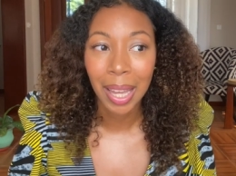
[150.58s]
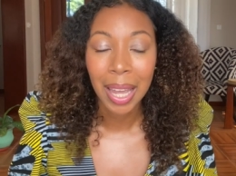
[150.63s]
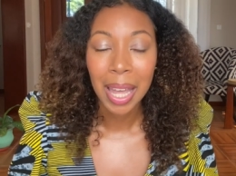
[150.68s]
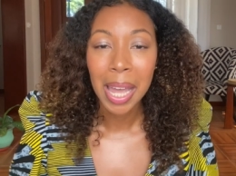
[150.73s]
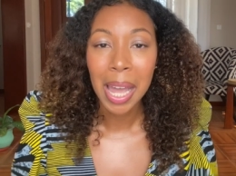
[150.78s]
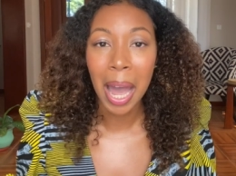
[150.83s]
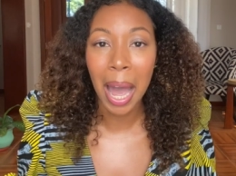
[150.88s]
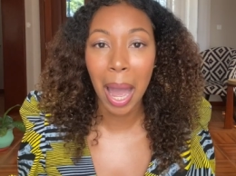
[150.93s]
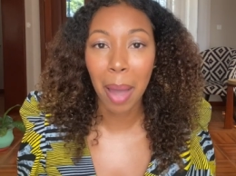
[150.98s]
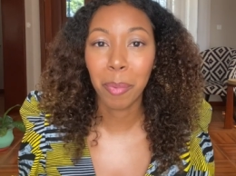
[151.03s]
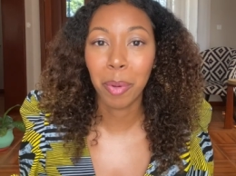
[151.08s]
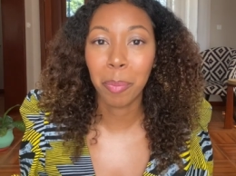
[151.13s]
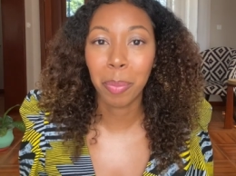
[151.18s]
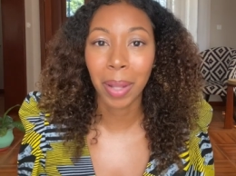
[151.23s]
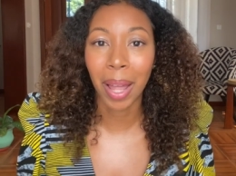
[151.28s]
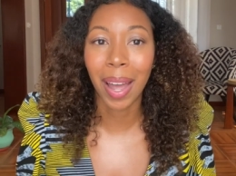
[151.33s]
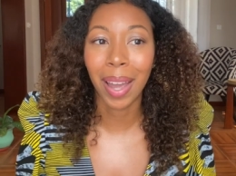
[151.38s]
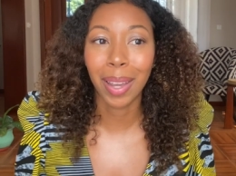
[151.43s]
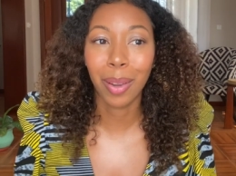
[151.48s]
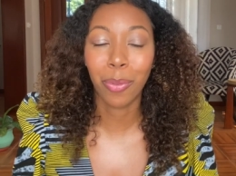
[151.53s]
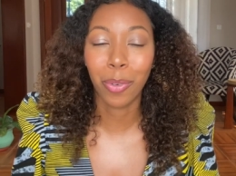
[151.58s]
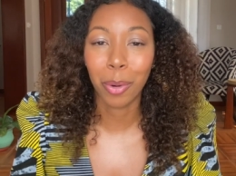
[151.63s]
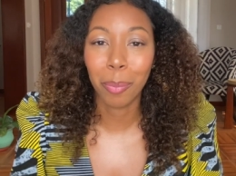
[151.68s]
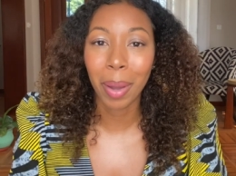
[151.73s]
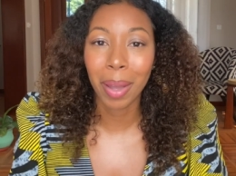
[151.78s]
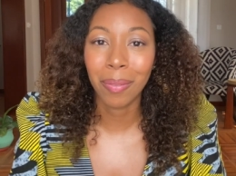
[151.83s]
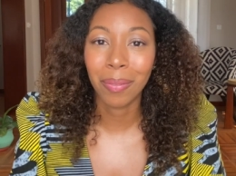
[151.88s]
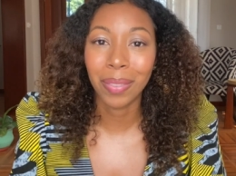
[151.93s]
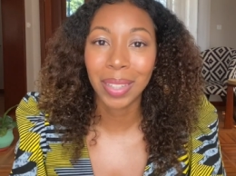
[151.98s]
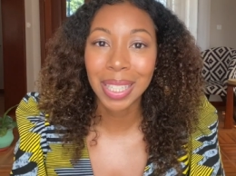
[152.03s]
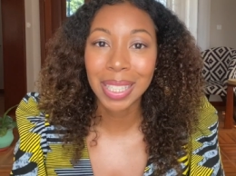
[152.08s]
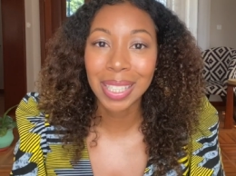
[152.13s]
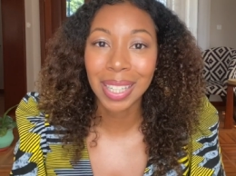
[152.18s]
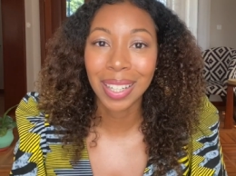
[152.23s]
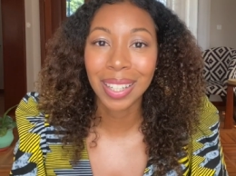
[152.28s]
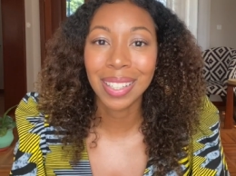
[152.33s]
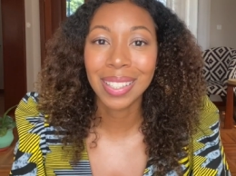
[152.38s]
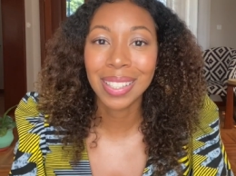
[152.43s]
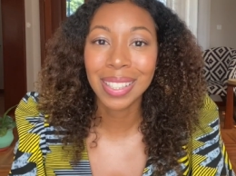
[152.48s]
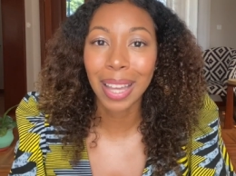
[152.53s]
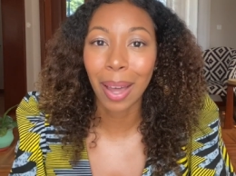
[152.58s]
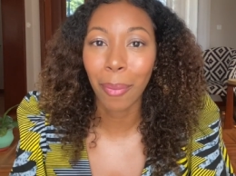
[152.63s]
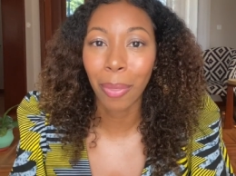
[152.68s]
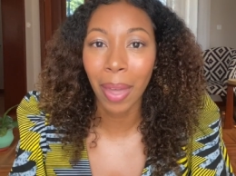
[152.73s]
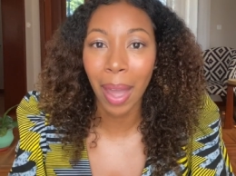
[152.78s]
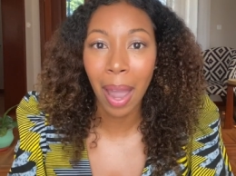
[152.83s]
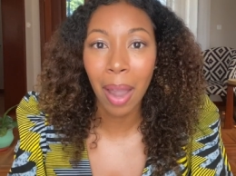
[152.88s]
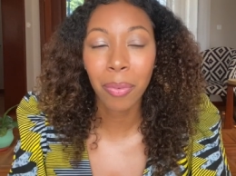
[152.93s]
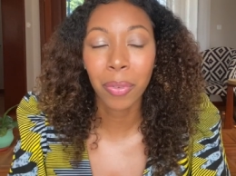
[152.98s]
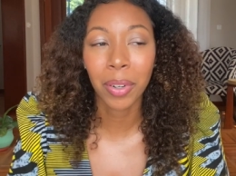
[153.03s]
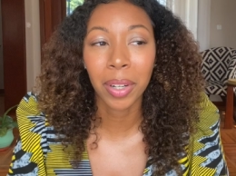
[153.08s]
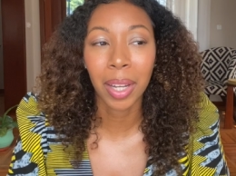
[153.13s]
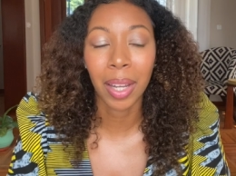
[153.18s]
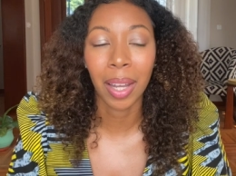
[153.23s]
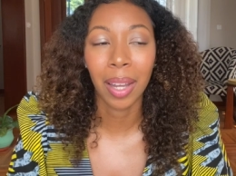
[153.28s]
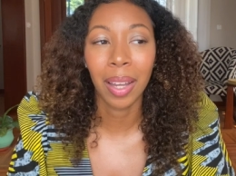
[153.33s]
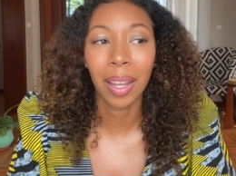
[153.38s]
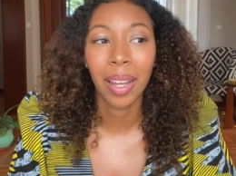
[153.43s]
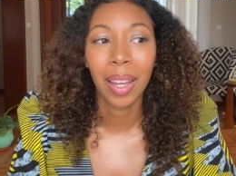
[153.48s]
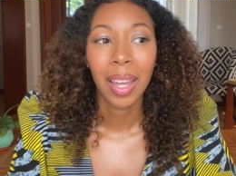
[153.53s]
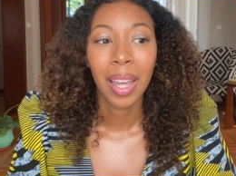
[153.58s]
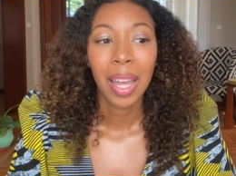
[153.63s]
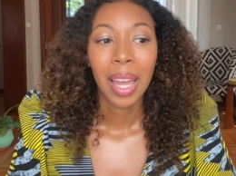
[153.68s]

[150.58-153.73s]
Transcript: I'm applying for my visa in South Africa